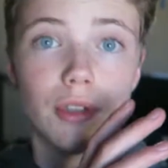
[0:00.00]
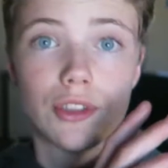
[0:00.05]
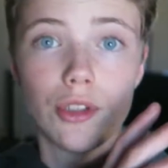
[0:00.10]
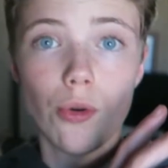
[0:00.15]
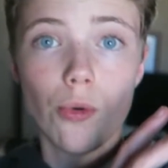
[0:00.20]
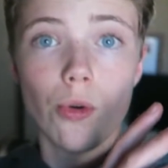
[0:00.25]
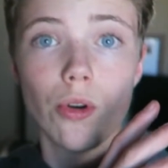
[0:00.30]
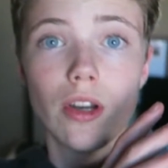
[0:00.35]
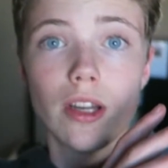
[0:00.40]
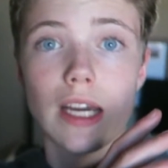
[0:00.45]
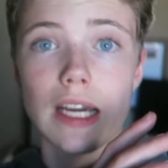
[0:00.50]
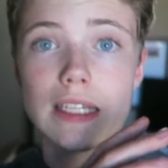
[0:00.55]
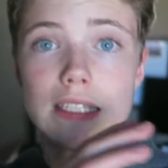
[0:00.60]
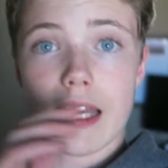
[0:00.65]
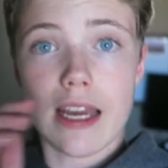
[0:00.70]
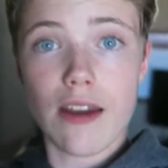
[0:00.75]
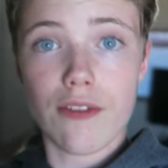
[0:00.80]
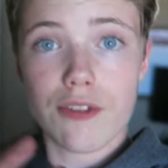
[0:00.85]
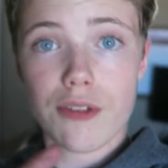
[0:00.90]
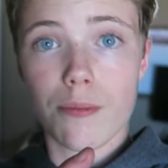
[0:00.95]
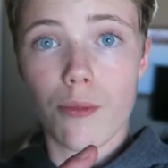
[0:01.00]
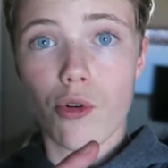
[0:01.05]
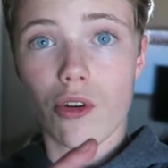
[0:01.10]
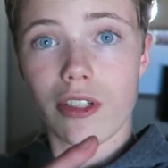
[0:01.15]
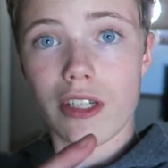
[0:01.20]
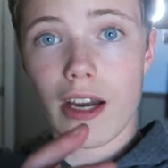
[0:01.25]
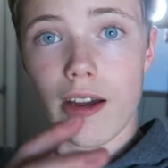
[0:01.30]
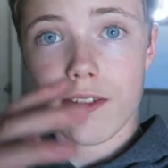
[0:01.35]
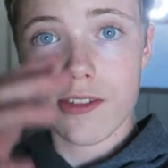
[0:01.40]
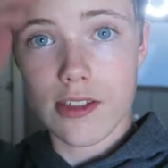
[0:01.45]
But don't worry guys, I have some
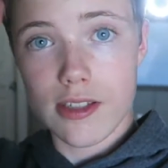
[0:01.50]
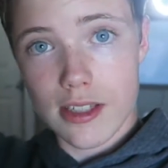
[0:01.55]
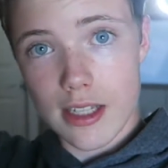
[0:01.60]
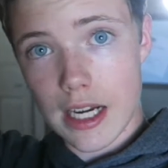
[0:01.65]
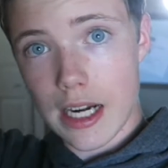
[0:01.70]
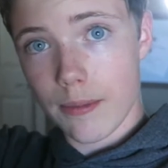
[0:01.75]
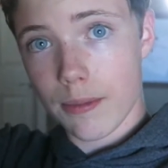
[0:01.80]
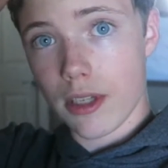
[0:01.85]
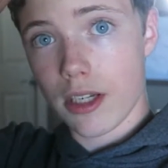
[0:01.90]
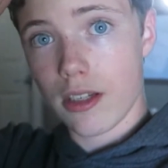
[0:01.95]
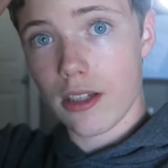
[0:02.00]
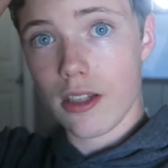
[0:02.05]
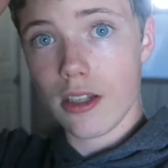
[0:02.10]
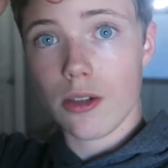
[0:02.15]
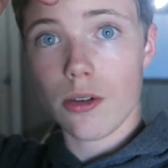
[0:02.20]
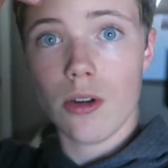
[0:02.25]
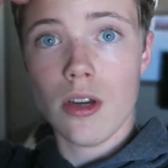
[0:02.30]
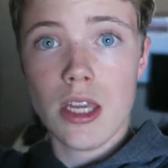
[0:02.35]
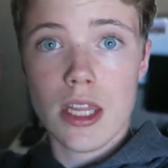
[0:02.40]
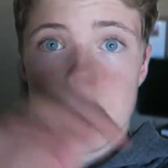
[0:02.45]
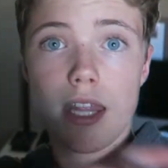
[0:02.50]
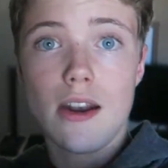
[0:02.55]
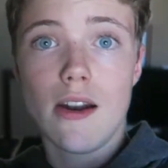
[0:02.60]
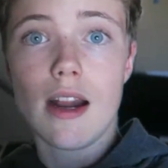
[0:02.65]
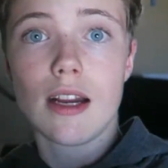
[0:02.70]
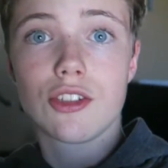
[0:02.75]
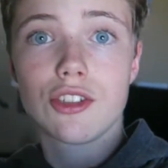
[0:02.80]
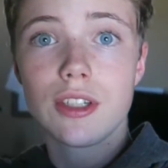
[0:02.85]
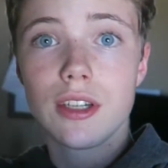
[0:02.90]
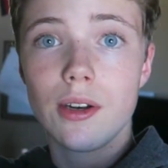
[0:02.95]
more challenges that I'm gonna do that
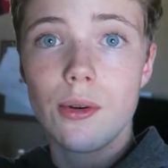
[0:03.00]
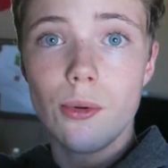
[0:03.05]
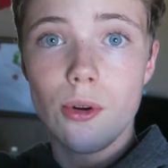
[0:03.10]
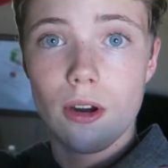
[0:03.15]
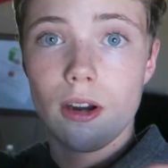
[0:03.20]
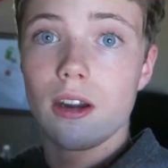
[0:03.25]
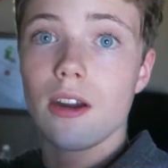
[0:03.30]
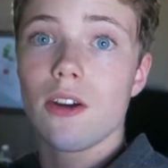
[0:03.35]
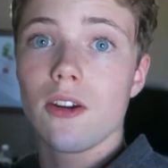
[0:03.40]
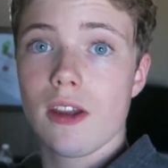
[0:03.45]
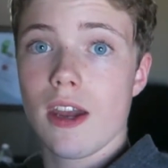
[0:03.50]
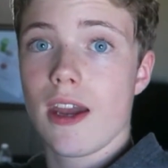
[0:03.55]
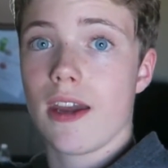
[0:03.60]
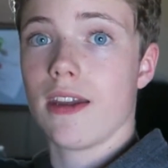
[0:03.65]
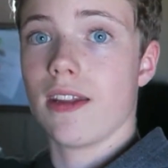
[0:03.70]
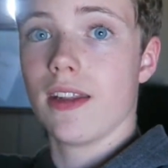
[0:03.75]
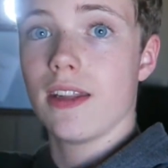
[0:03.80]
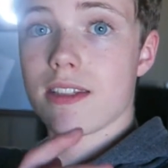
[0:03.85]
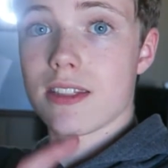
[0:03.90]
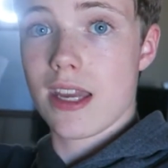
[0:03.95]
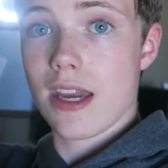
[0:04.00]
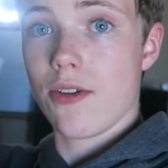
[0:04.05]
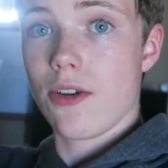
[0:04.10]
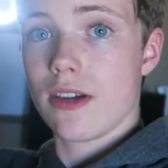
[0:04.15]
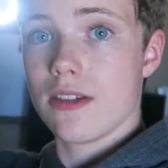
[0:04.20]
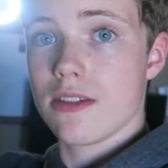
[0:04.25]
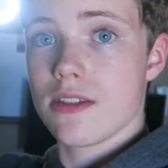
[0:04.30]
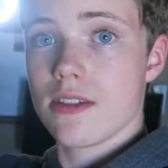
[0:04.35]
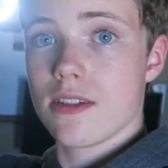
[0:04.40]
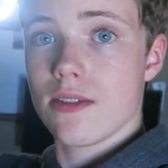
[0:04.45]
are actually gonna work. Okay, let's get
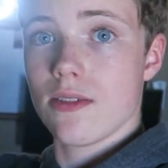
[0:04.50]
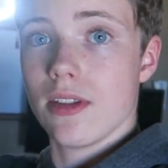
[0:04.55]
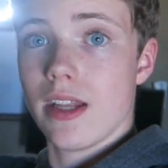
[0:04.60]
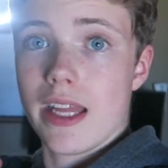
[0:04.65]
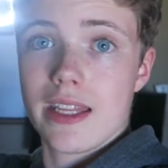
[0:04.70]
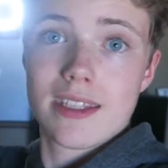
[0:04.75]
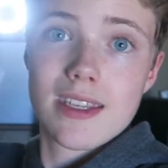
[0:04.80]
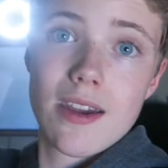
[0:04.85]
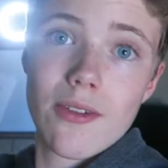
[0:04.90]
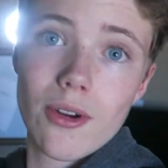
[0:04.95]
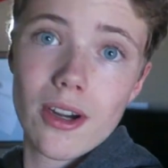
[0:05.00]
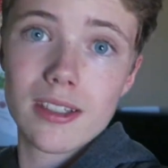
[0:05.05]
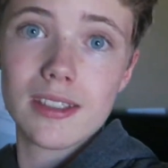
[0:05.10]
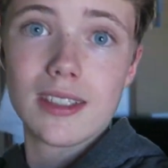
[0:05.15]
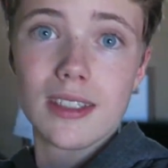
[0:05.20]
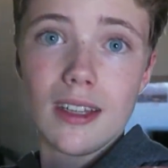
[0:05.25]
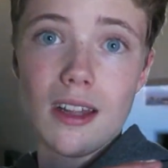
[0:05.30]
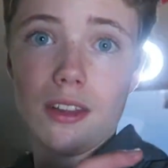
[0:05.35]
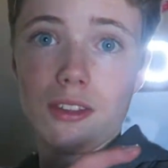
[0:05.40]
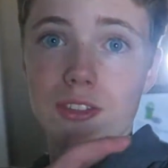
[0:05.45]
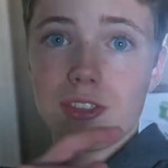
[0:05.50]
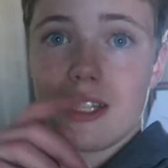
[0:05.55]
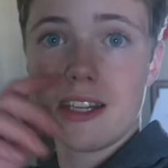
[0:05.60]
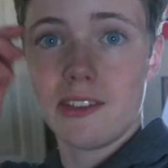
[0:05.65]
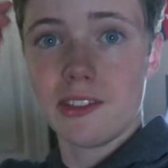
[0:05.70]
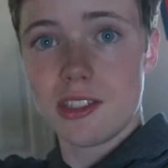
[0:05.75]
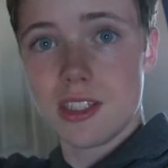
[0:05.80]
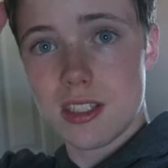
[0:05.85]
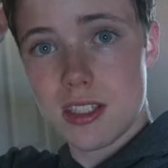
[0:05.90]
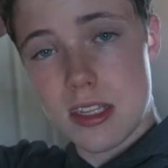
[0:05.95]
right into the other
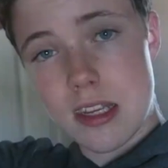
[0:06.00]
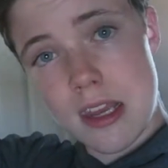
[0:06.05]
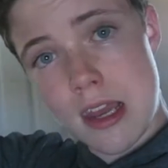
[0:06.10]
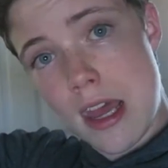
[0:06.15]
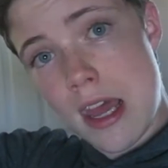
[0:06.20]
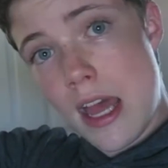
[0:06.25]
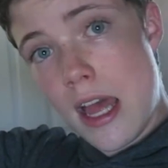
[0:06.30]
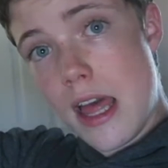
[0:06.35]
challenges.